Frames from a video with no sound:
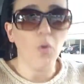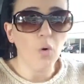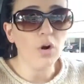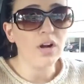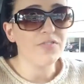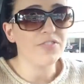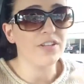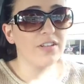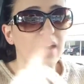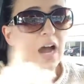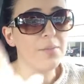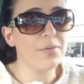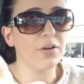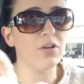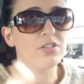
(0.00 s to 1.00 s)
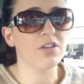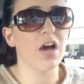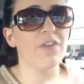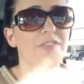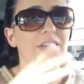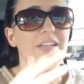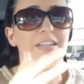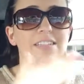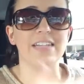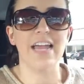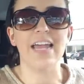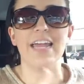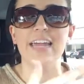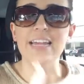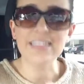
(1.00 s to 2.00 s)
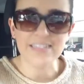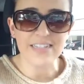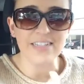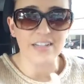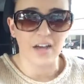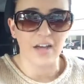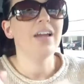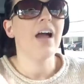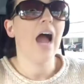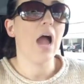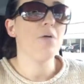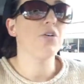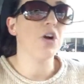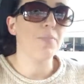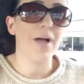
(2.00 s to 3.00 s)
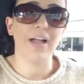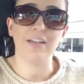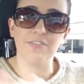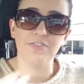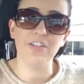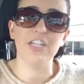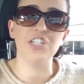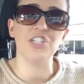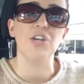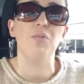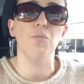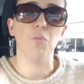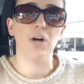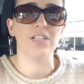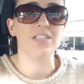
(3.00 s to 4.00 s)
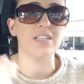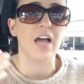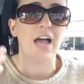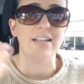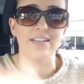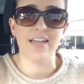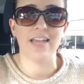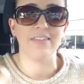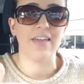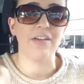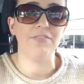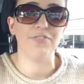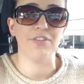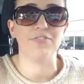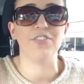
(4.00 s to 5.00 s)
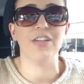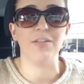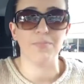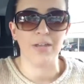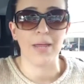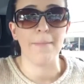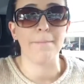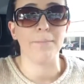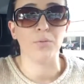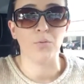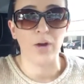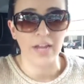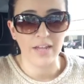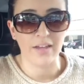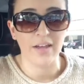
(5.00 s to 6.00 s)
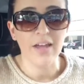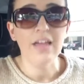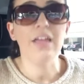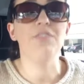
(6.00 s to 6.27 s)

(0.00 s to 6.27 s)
Or if the timer goes off and list A isn't done, I will go back and finish it once I take that fifteen minute break.